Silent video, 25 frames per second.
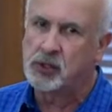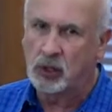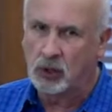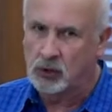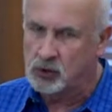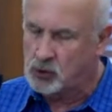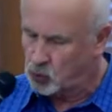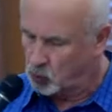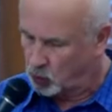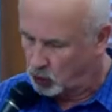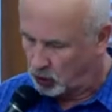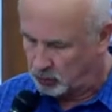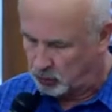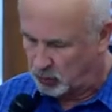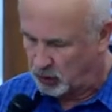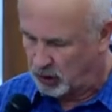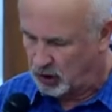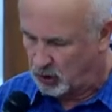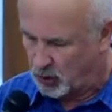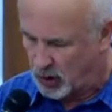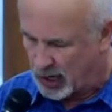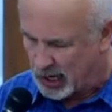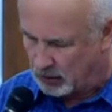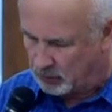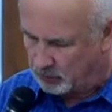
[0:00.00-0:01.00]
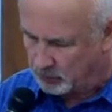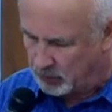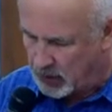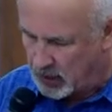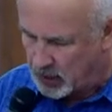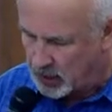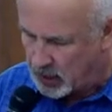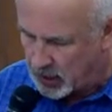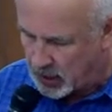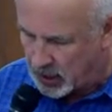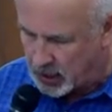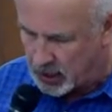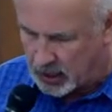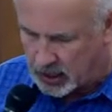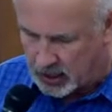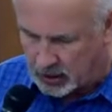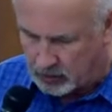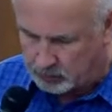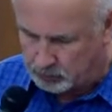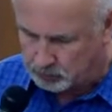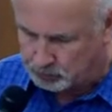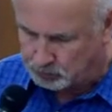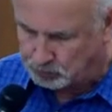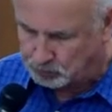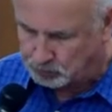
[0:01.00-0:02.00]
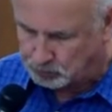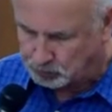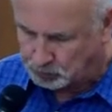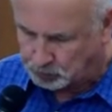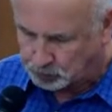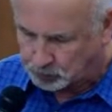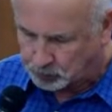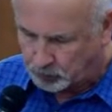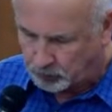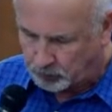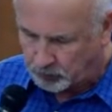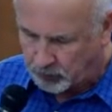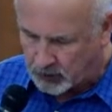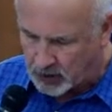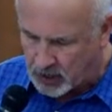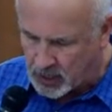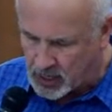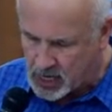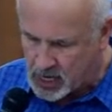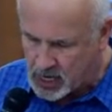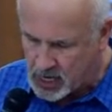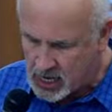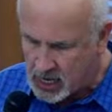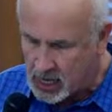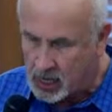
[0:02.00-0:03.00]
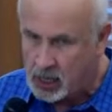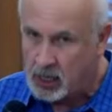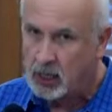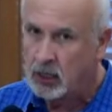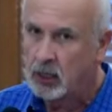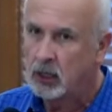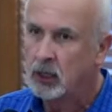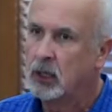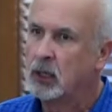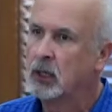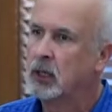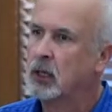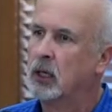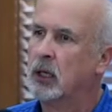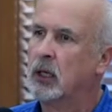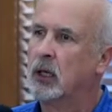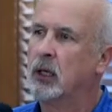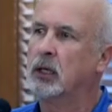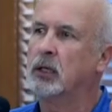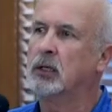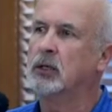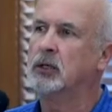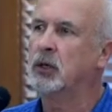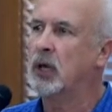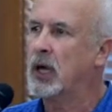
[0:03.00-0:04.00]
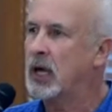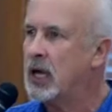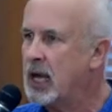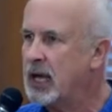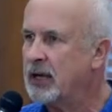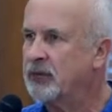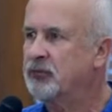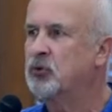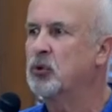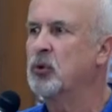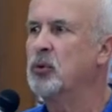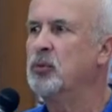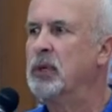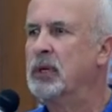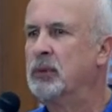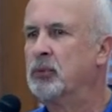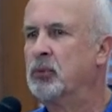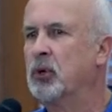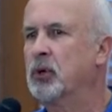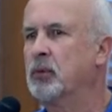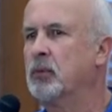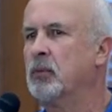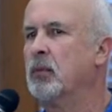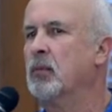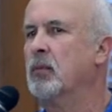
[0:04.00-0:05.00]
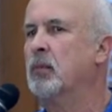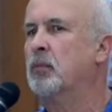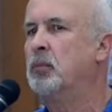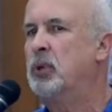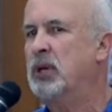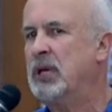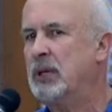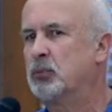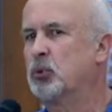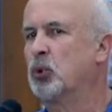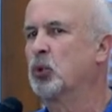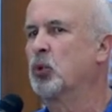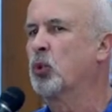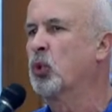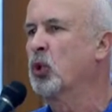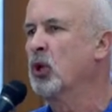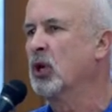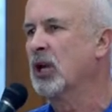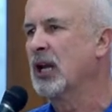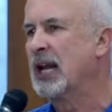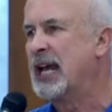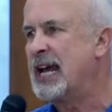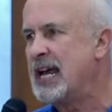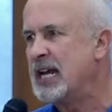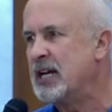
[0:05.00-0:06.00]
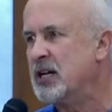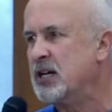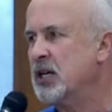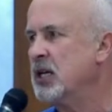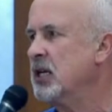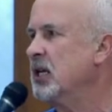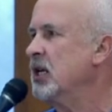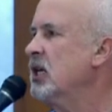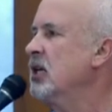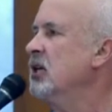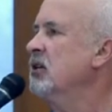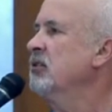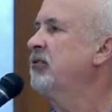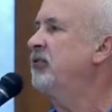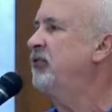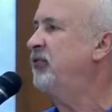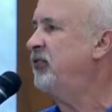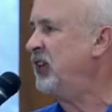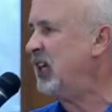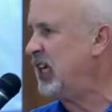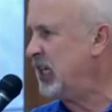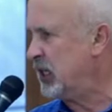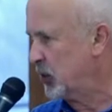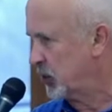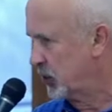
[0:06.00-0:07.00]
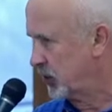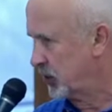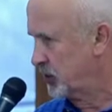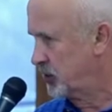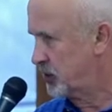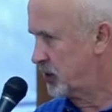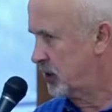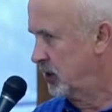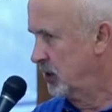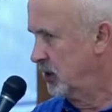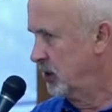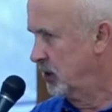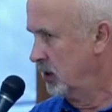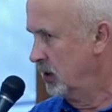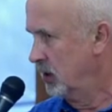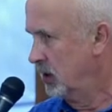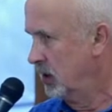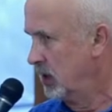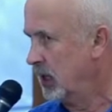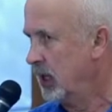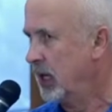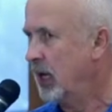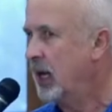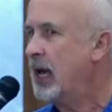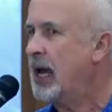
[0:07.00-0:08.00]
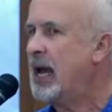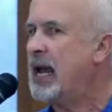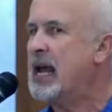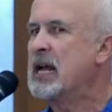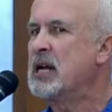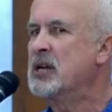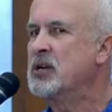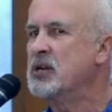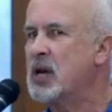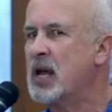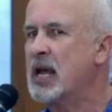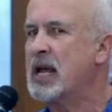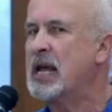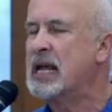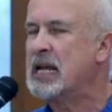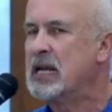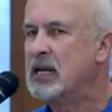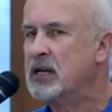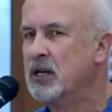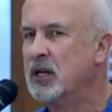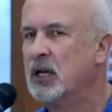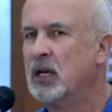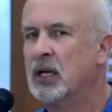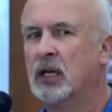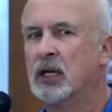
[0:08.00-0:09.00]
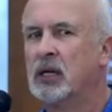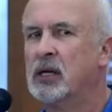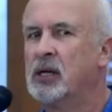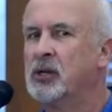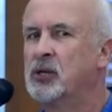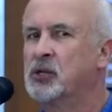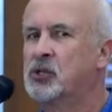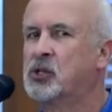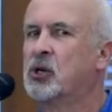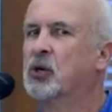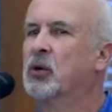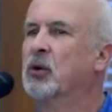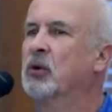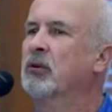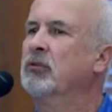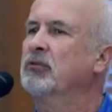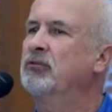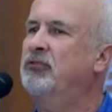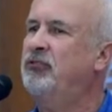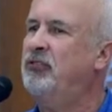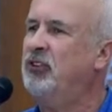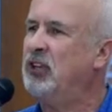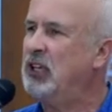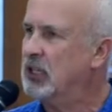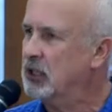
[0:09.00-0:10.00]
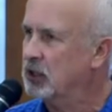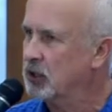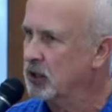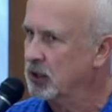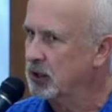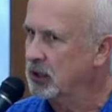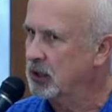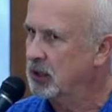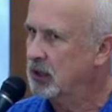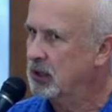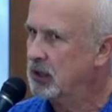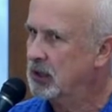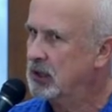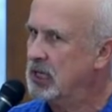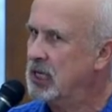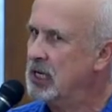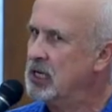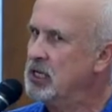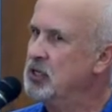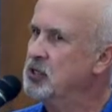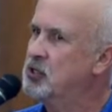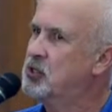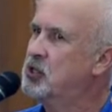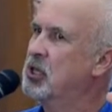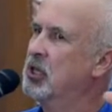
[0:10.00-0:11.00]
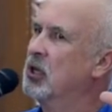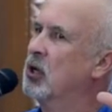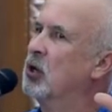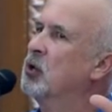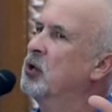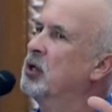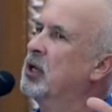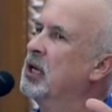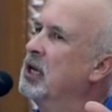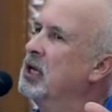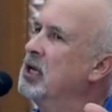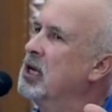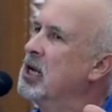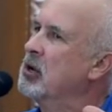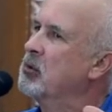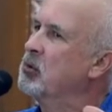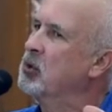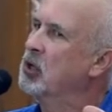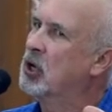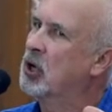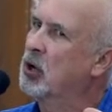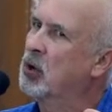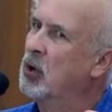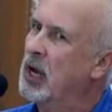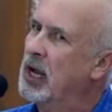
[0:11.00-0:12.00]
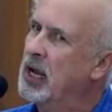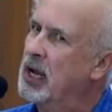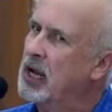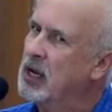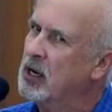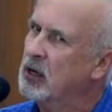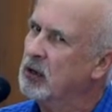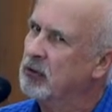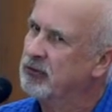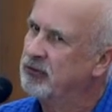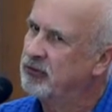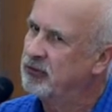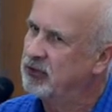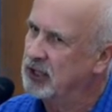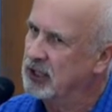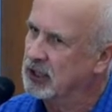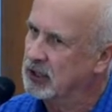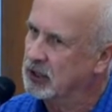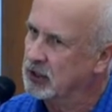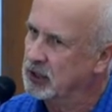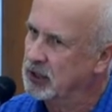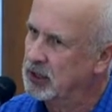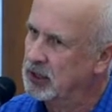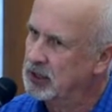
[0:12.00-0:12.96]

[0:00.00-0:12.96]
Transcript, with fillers: Those were pretty well. Um, uh, you have to remember people were landing in fields. And, and so field, then you see, okay, now we go airfield.